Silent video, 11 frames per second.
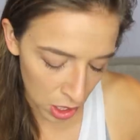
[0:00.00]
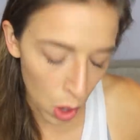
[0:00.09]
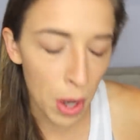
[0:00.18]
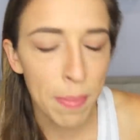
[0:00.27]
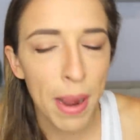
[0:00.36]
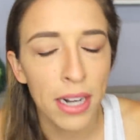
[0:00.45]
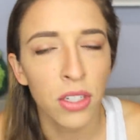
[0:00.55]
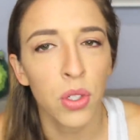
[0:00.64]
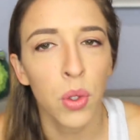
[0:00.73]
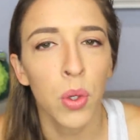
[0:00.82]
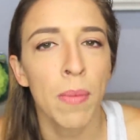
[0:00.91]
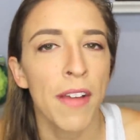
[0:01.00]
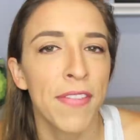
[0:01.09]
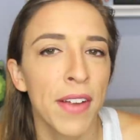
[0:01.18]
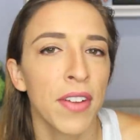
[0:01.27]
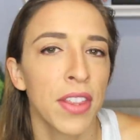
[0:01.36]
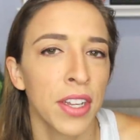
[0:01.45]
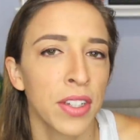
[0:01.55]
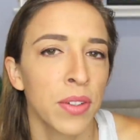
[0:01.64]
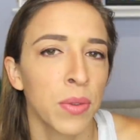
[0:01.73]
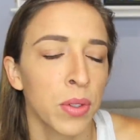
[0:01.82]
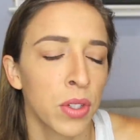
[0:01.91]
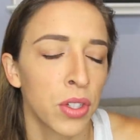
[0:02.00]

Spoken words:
Going back to school, my favorite thing